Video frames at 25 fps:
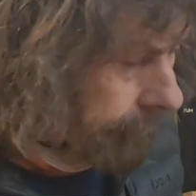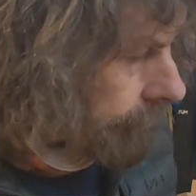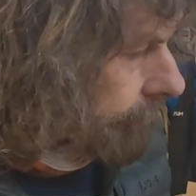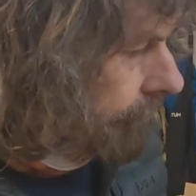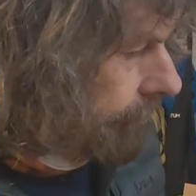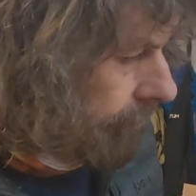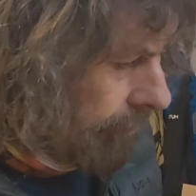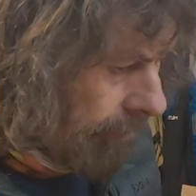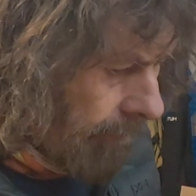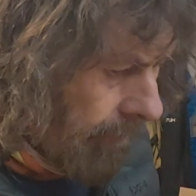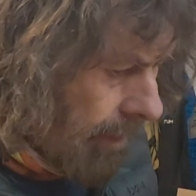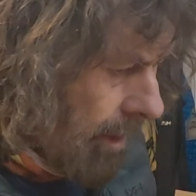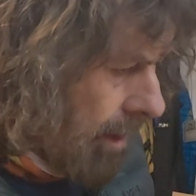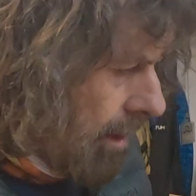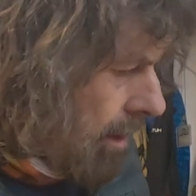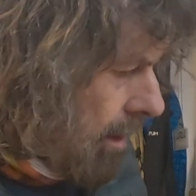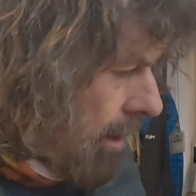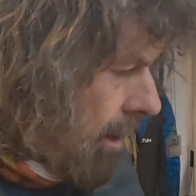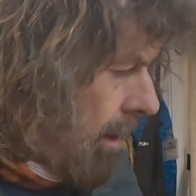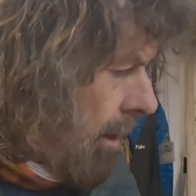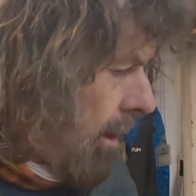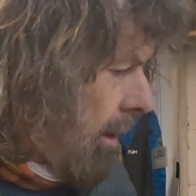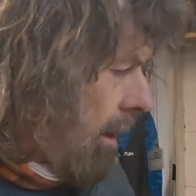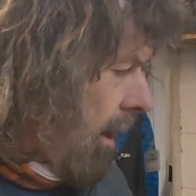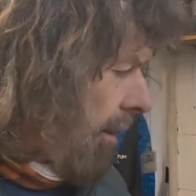
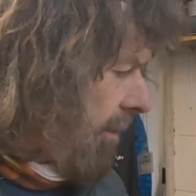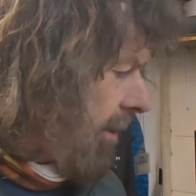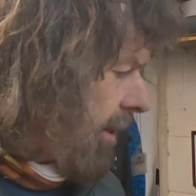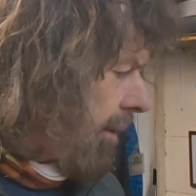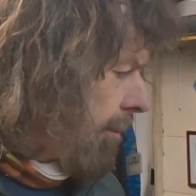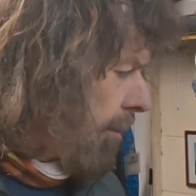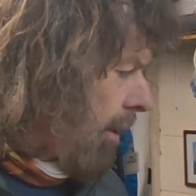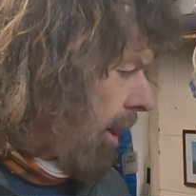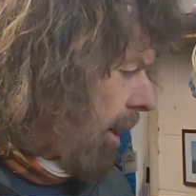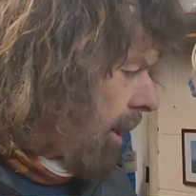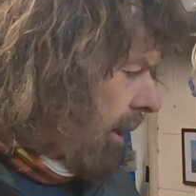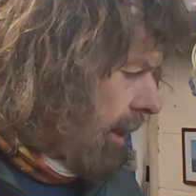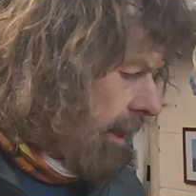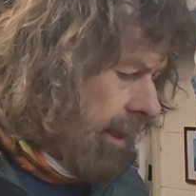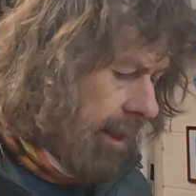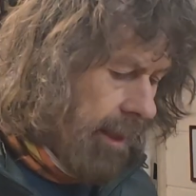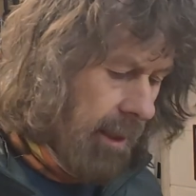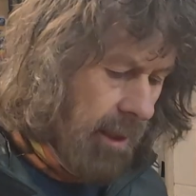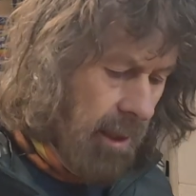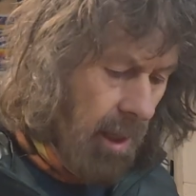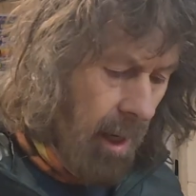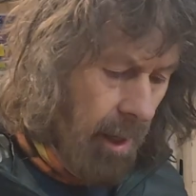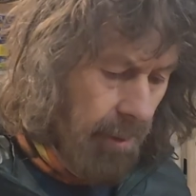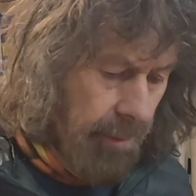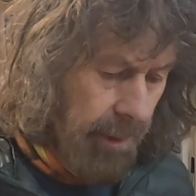I think my
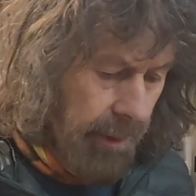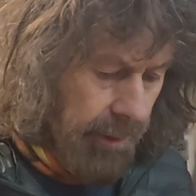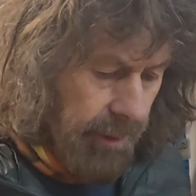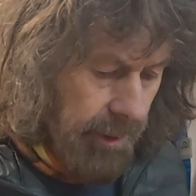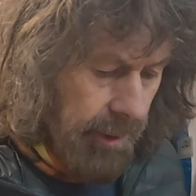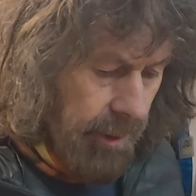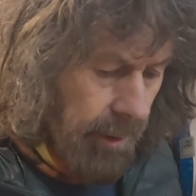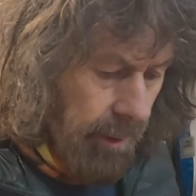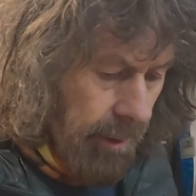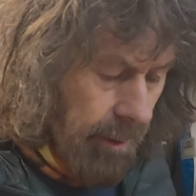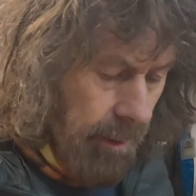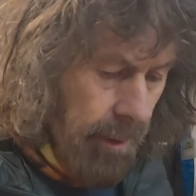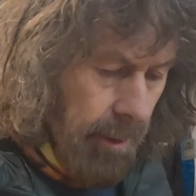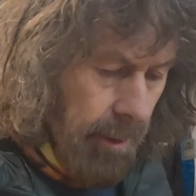current